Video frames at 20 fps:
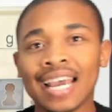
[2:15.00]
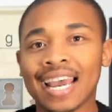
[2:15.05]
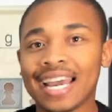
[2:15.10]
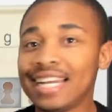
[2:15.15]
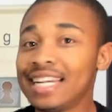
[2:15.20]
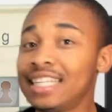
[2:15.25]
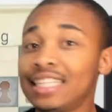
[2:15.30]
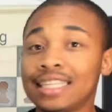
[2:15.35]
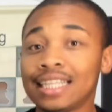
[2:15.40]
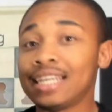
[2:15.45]

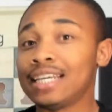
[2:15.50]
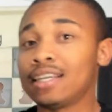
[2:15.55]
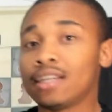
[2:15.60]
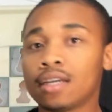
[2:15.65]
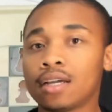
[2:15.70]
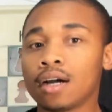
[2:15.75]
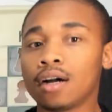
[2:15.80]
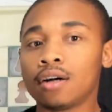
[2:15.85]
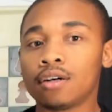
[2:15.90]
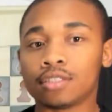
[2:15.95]
Anything
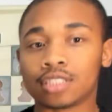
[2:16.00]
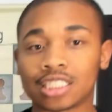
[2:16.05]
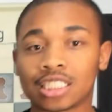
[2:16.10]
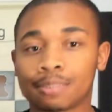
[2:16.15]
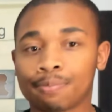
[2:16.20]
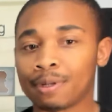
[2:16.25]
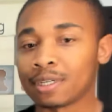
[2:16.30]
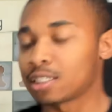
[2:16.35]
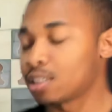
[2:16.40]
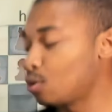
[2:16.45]
goes,
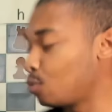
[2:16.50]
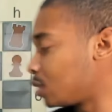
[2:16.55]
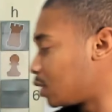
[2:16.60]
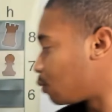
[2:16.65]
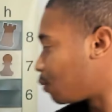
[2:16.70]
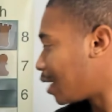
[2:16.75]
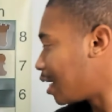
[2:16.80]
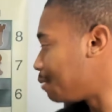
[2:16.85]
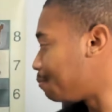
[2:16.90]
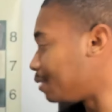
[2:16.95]
especially with the
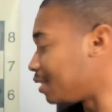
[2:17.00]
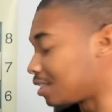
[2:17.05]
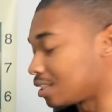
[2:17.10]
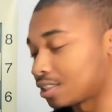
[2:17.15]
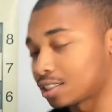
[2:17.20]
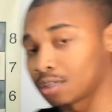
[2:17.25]
white pieces.